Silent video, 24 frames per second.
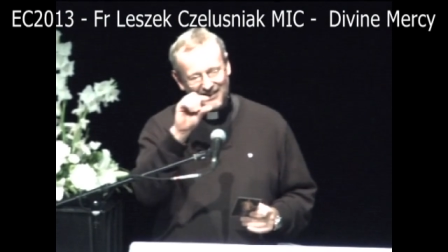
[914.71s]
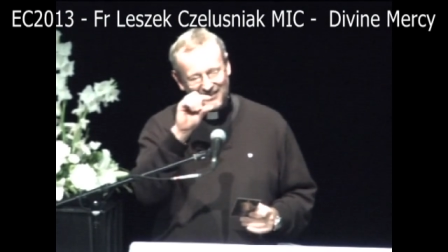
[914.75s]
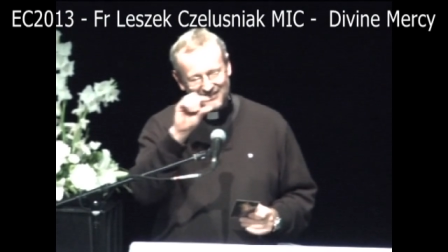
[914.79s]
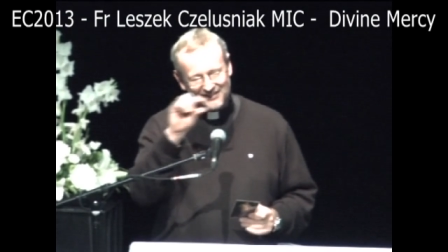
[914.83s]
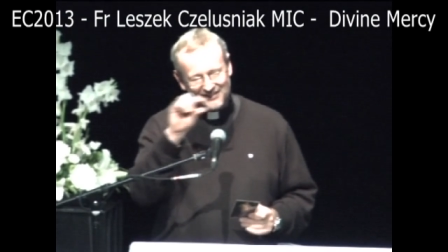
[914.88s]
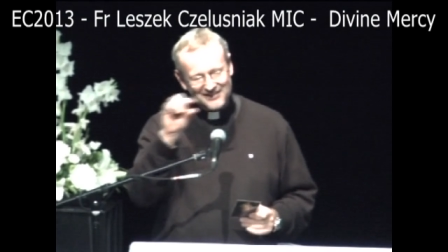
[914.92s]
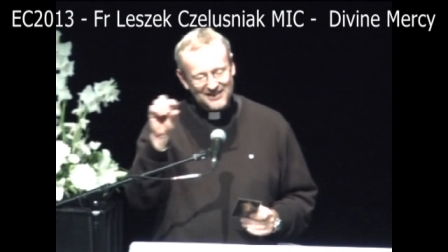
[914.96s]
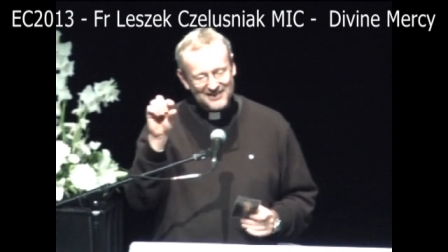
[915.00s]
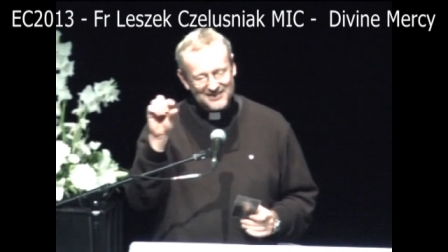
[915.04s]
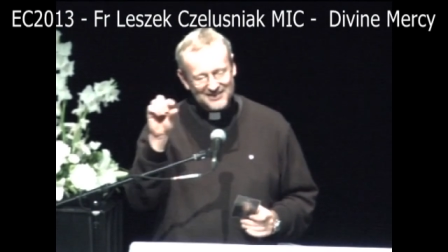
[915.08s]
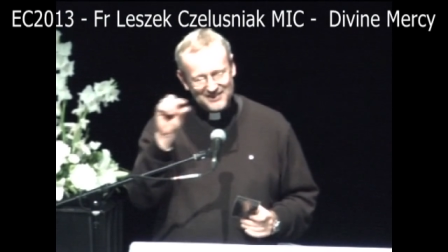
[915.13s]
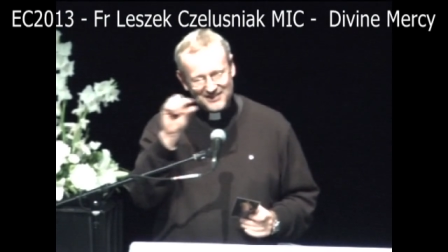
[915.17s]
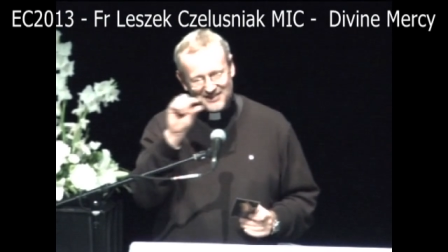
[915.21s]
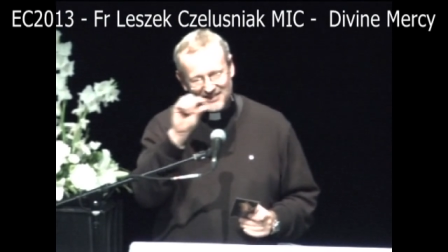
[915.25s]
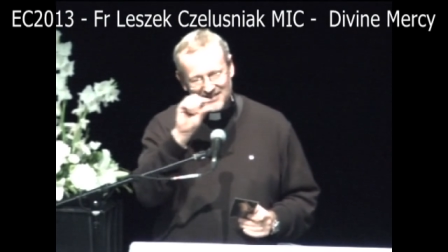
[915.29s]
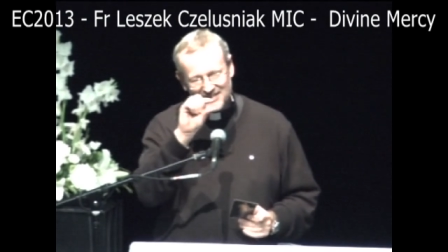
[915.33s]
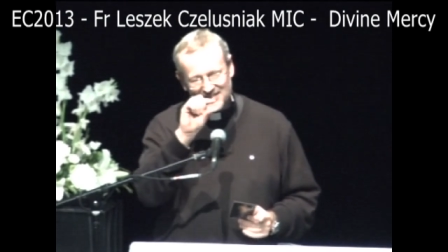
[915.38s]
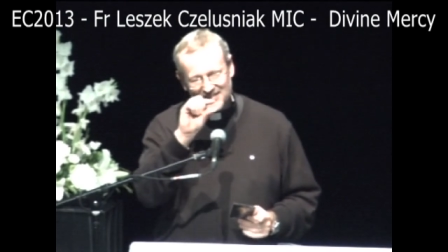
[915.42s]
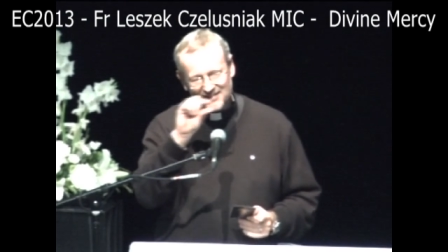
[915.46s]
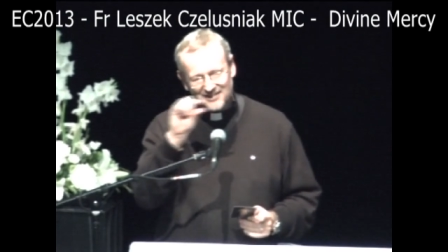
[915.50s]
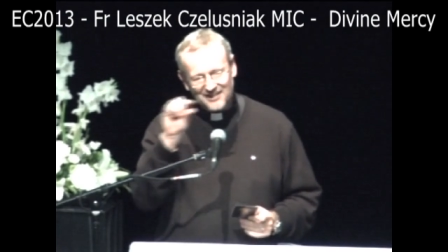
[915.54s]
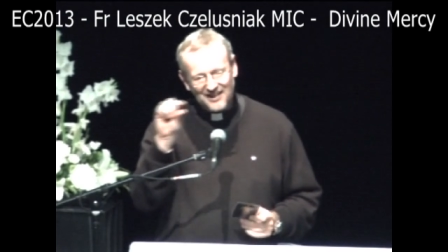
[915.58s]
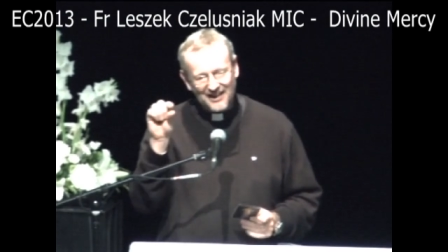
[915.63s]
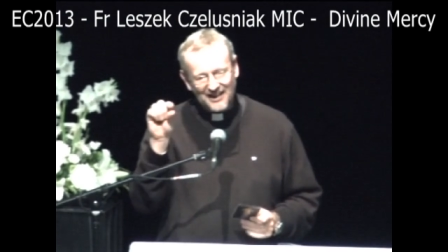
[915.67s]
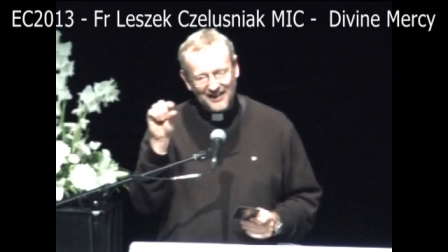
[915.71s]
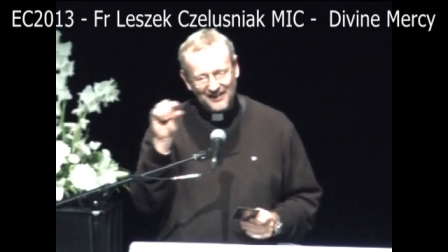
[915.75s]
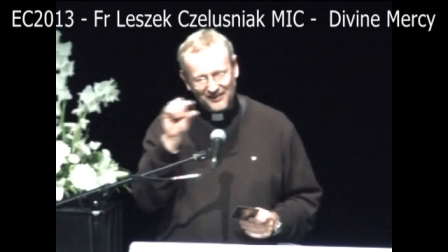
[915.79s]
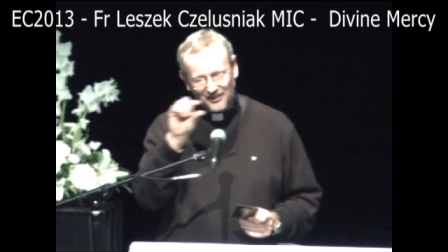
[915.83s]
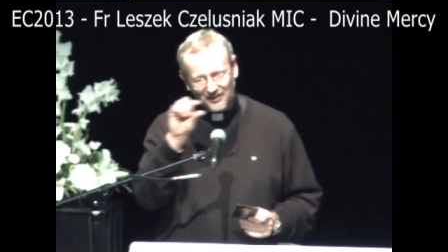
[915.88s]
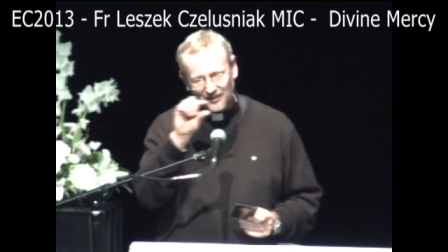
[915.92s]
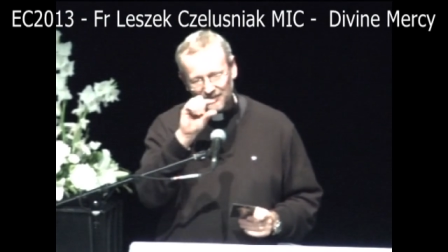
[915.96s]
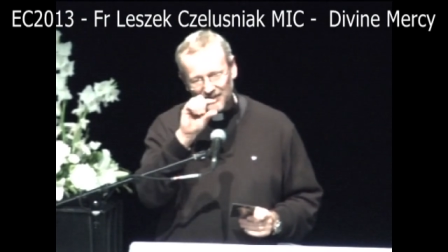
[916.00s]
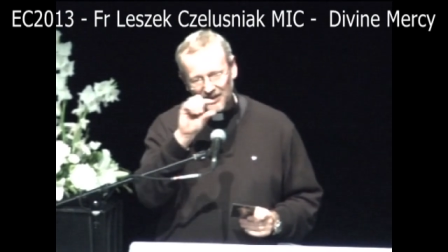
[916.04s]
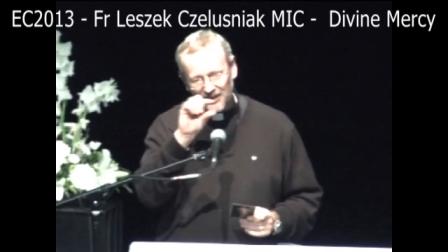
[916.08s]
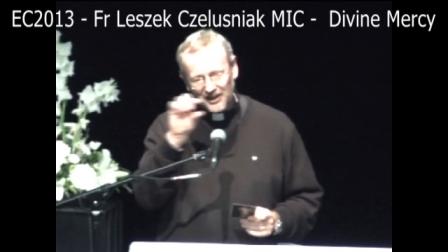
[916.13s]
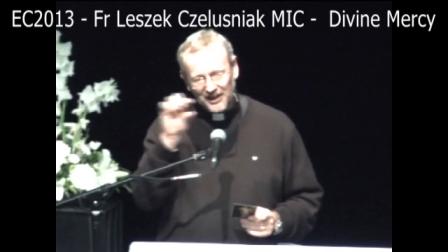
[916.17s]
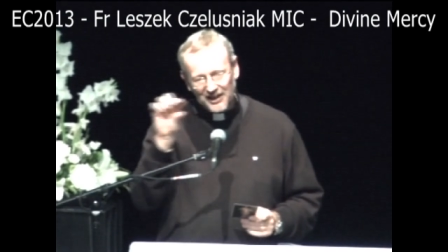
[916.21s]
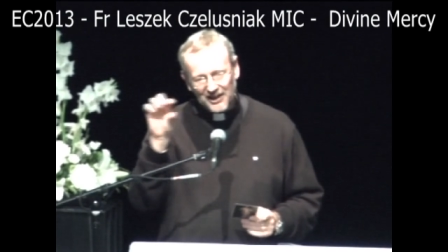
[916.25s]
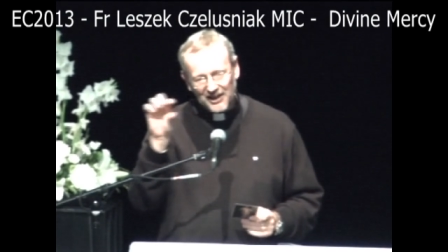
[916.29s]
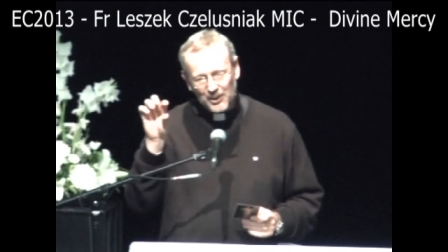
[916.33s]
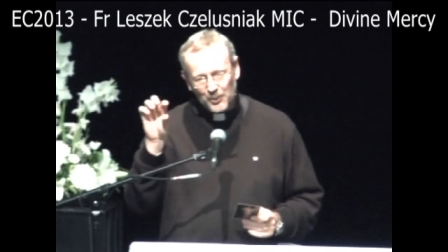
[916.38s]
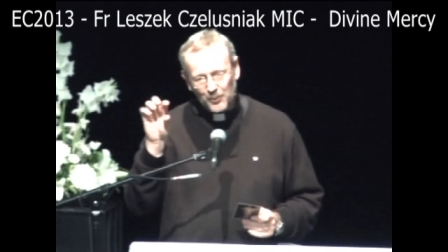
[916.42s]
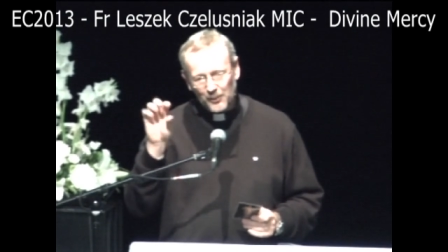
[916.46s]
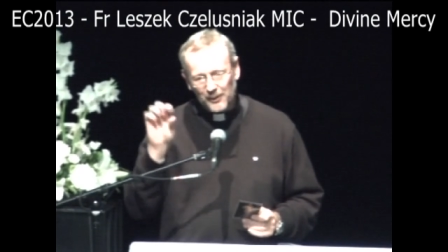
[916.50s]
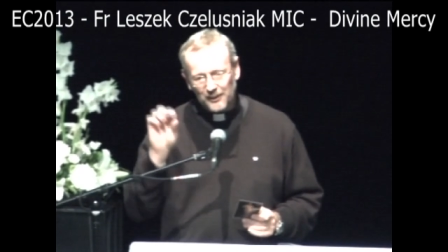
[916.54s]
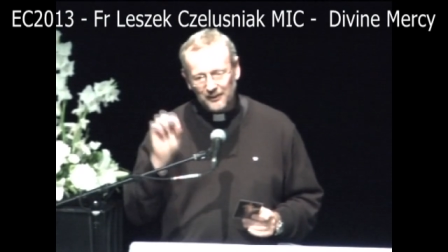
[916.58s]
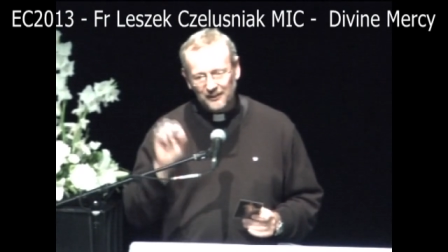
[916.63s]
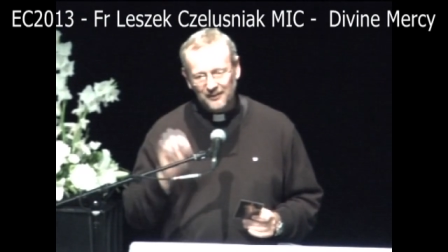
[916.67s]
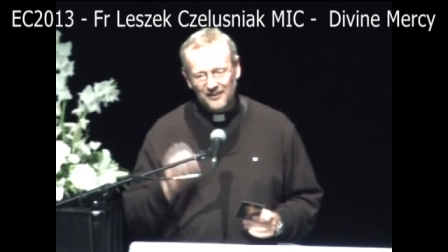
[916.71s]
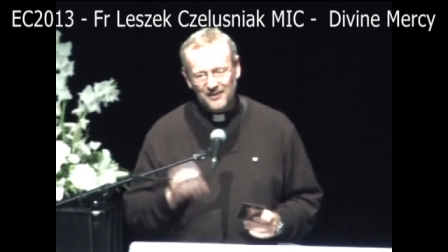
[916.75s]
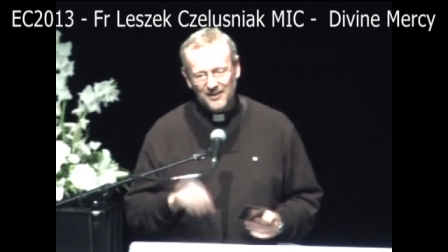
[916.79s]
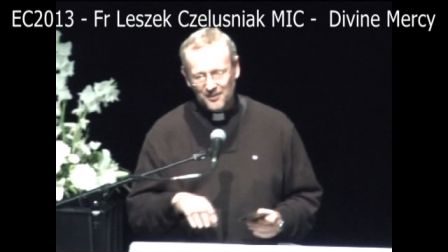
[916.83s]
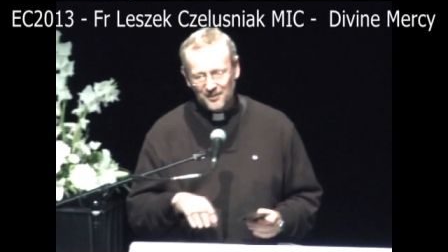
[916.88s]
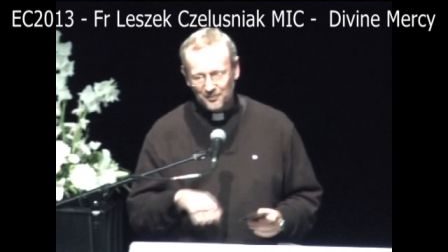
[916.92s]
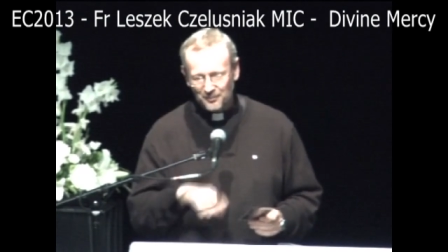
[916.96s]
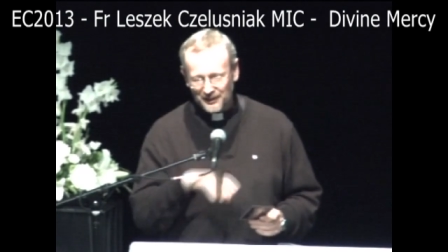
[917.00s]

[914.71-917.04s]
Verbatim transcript: just this sign of the equal